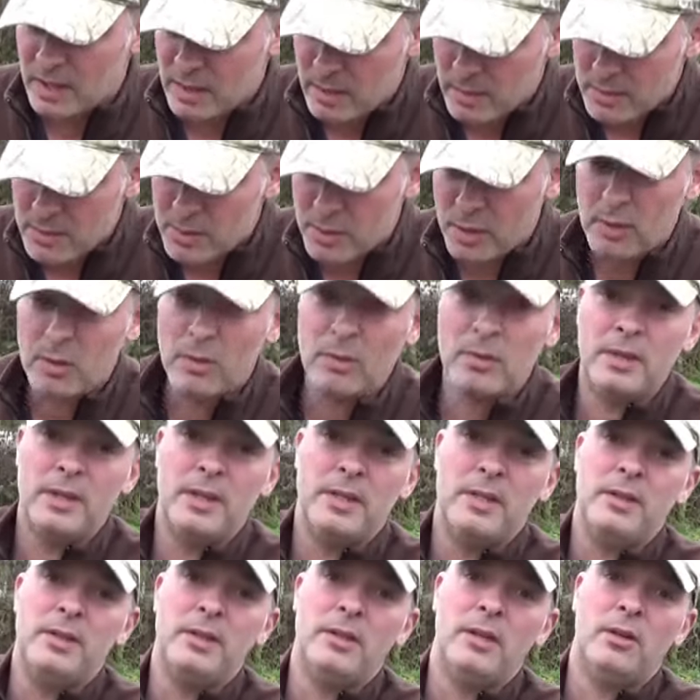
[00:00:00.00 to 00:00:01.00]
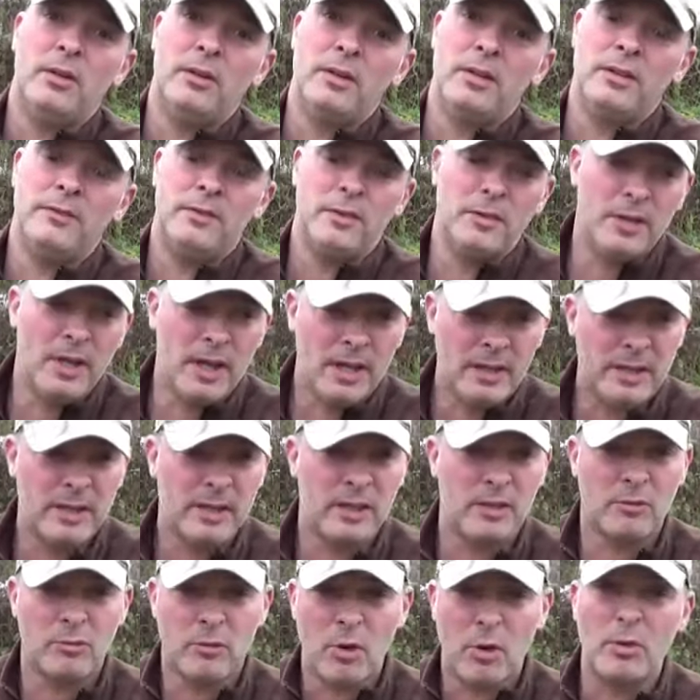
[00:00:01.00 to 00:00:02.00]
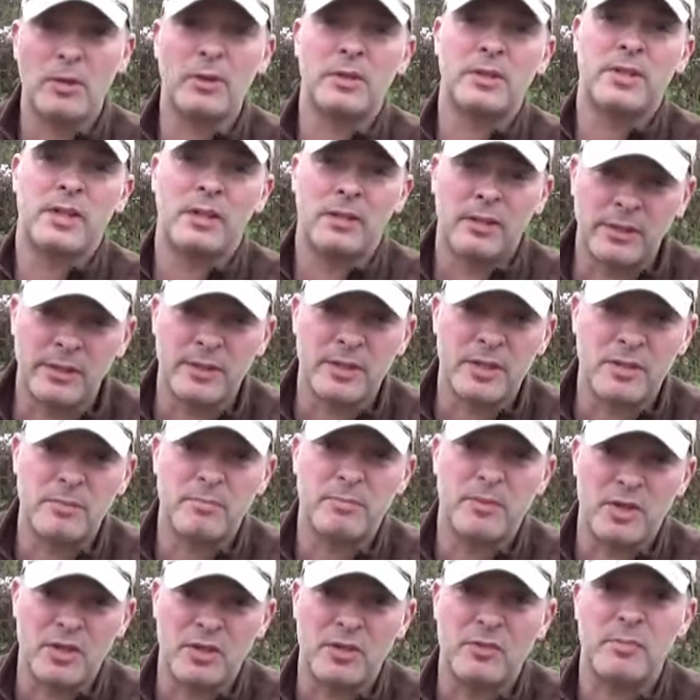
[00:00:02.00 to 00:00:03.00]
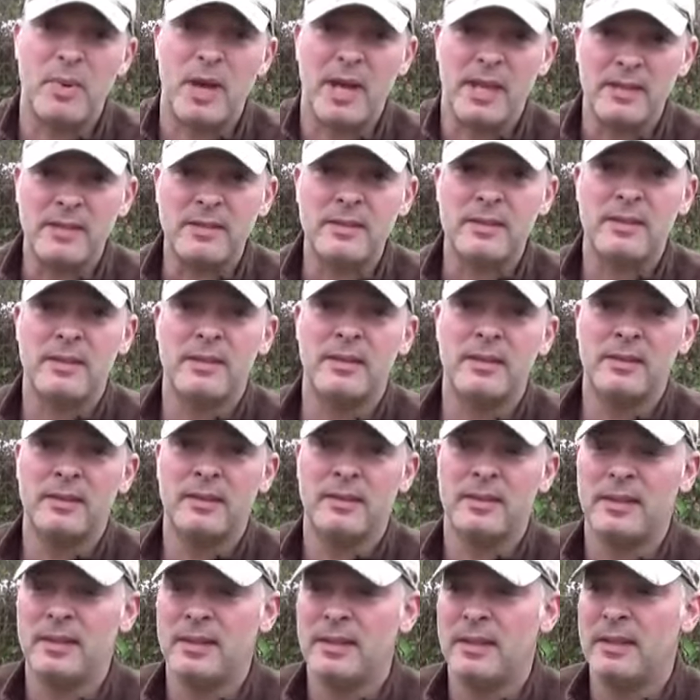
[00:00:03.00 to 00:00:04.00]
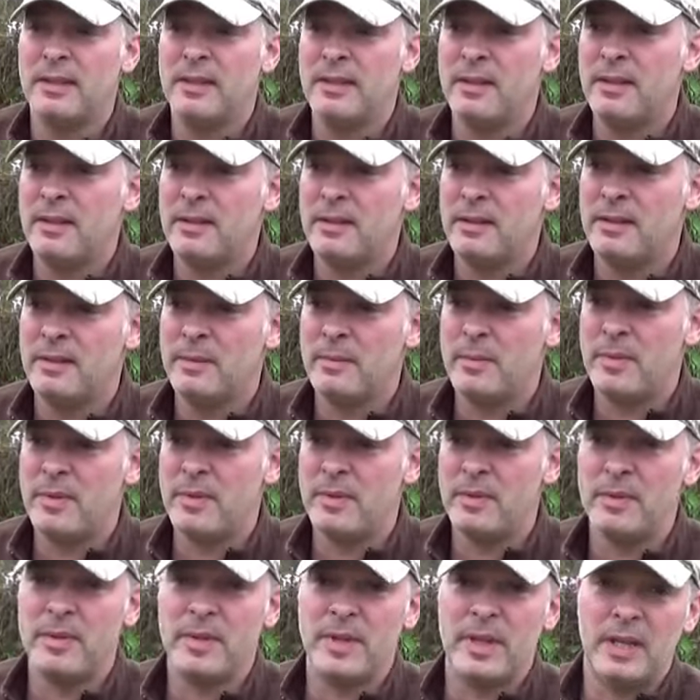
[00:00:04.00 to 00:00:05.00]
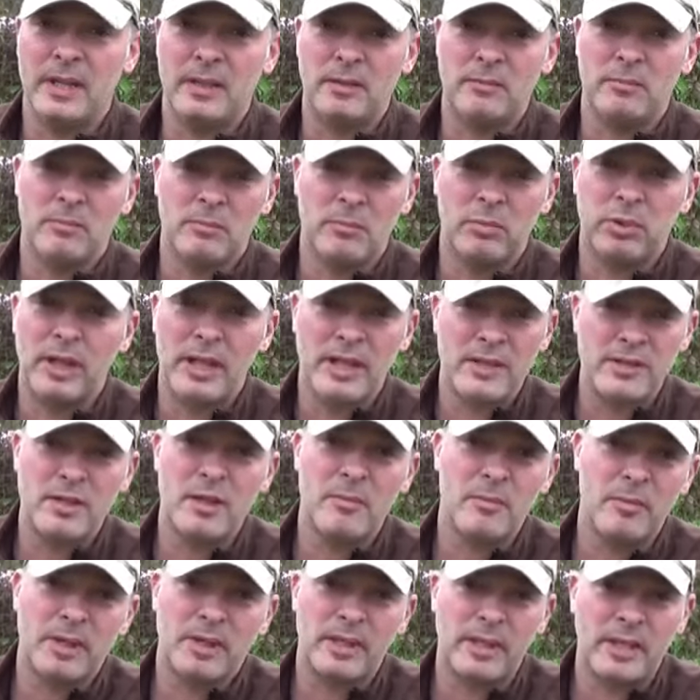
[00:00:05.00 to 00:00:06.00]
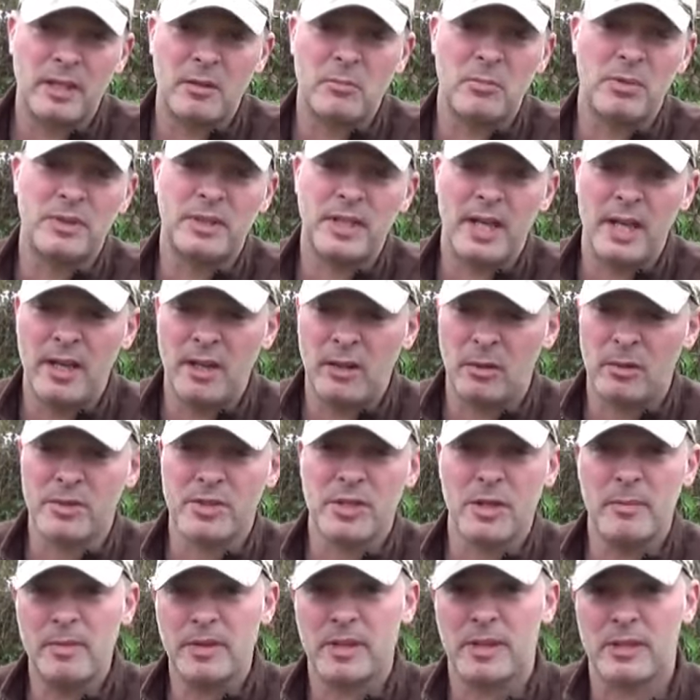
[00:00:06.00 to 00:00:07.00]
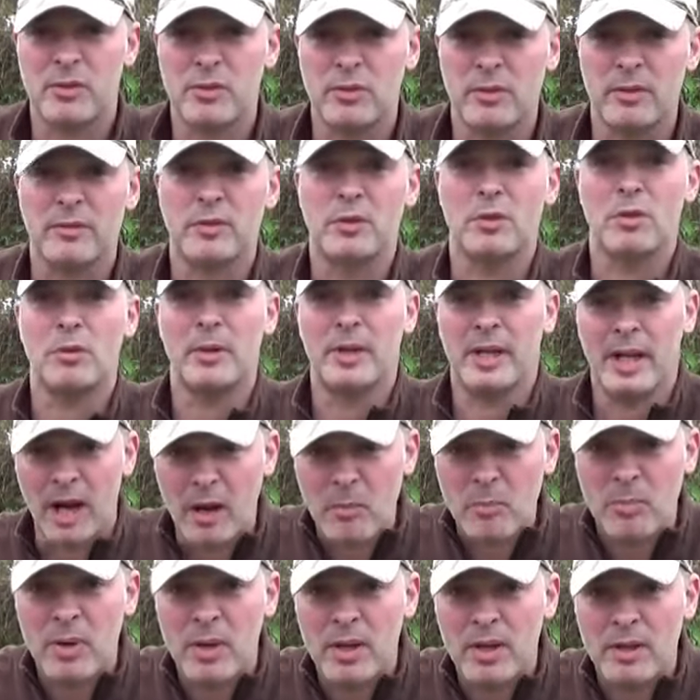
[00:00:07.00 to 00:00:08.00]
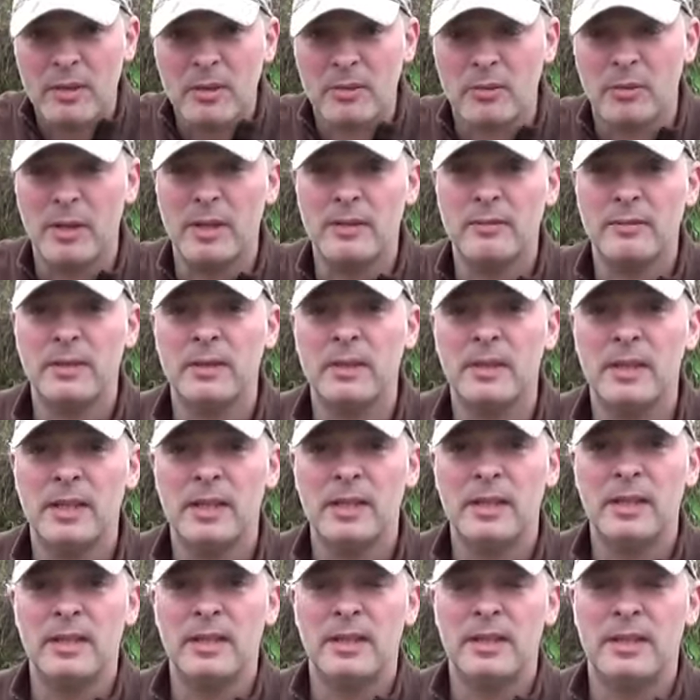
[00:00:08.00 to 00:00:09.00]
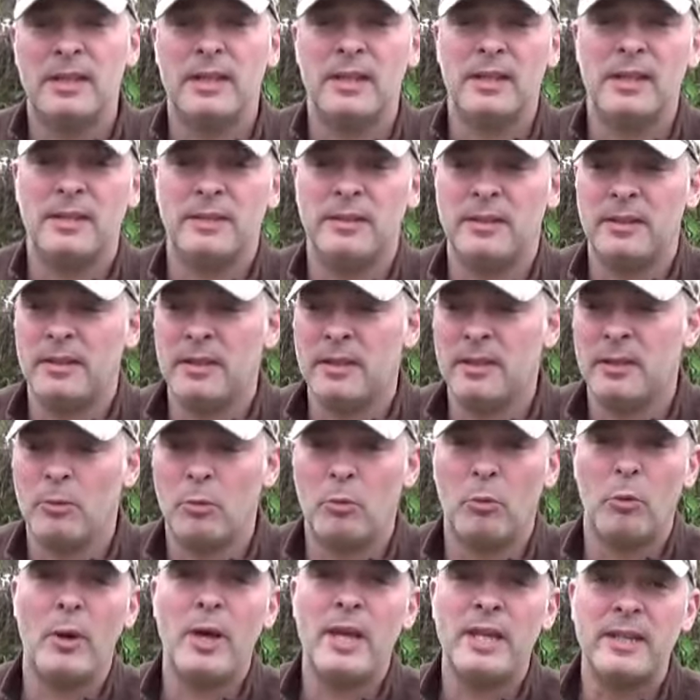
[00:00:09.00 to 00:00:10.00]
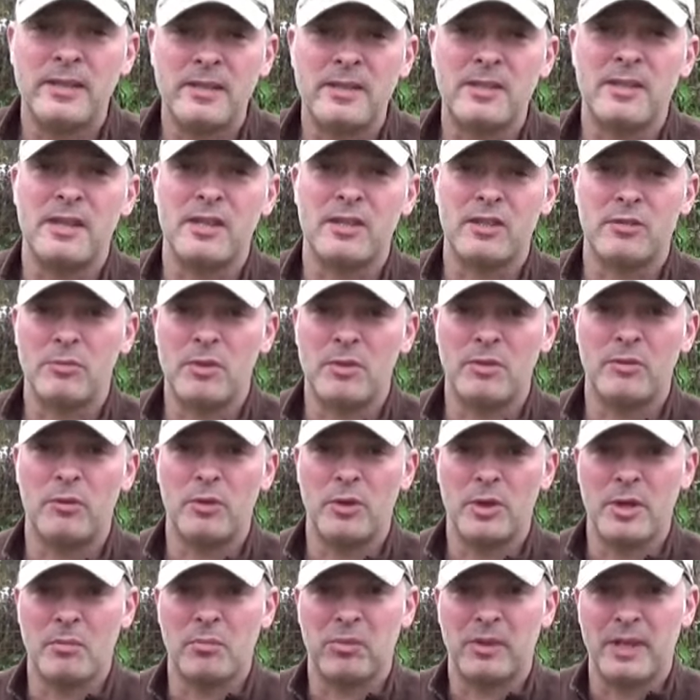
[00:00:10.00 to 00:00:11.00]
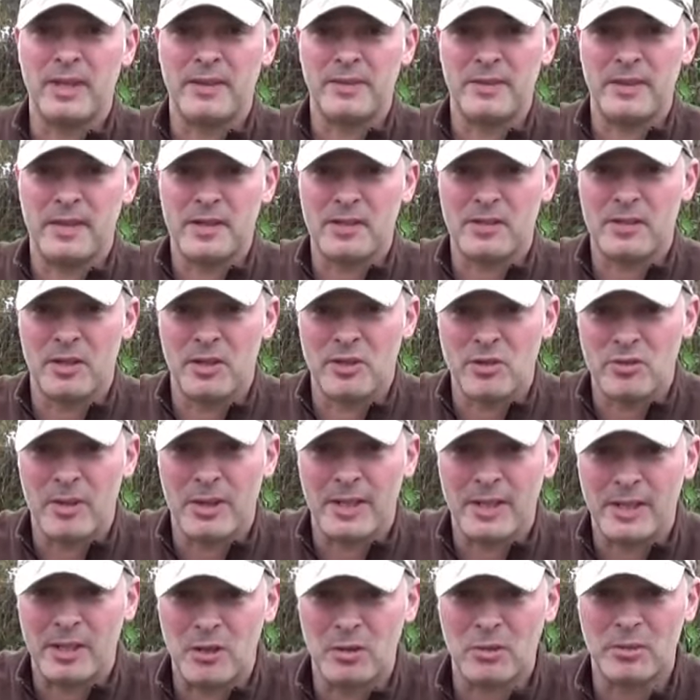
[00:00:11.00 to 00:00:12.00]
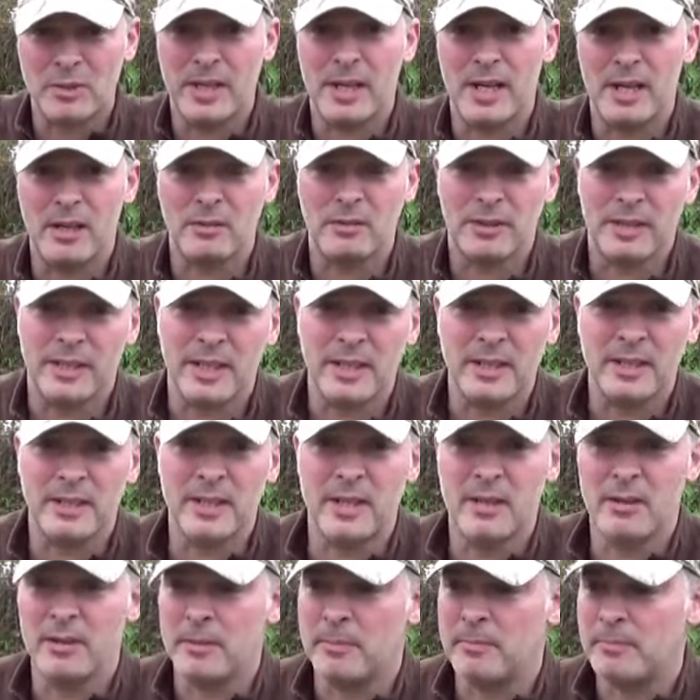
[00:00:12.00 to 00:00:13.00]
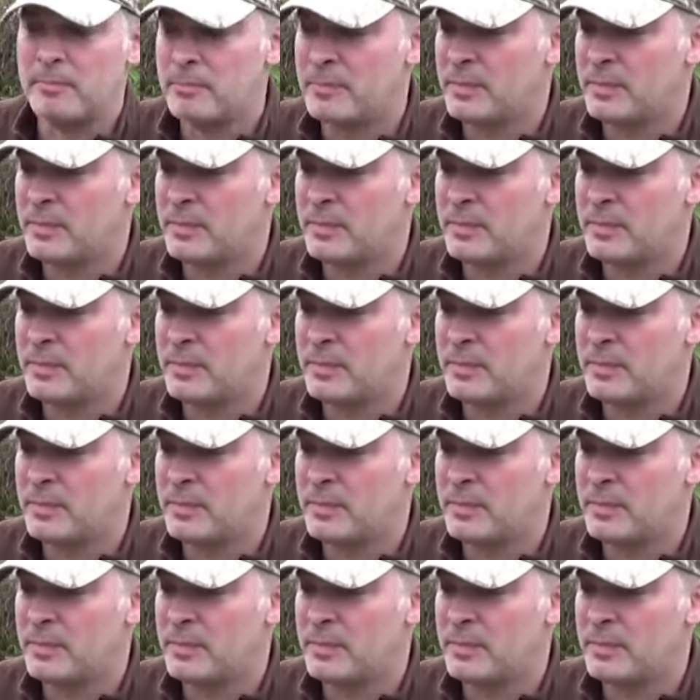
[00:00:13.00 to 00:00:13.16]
So you know, if you're not going to rototill the space, then plant something like a potato or something that's sort of growing up, right? And wait a season before you plant things that are trying to go down, like a carrot.